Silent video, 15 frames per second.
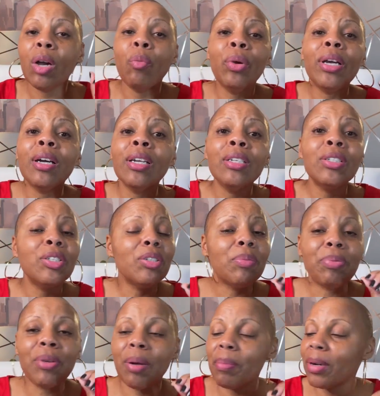we're gonna do the
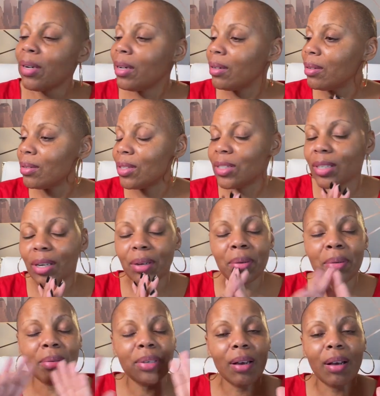promo code
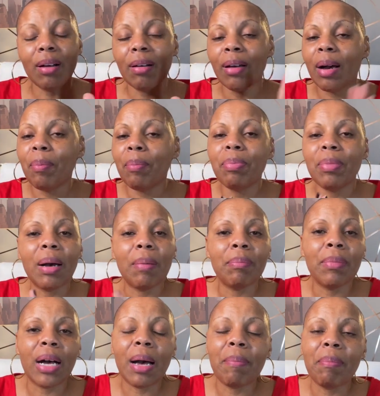show y'all I'm,
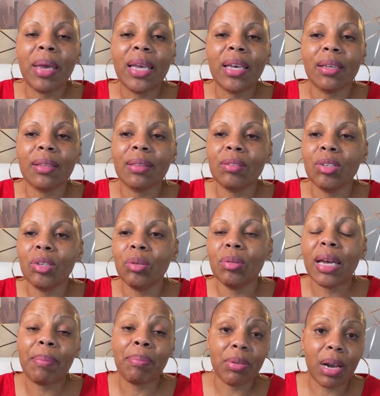I'm, I'm, making you
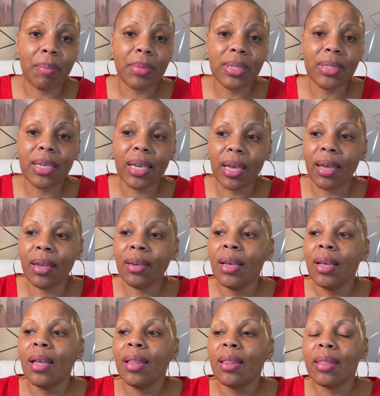that promise and
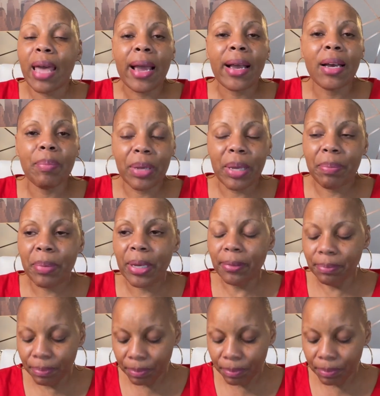that commitment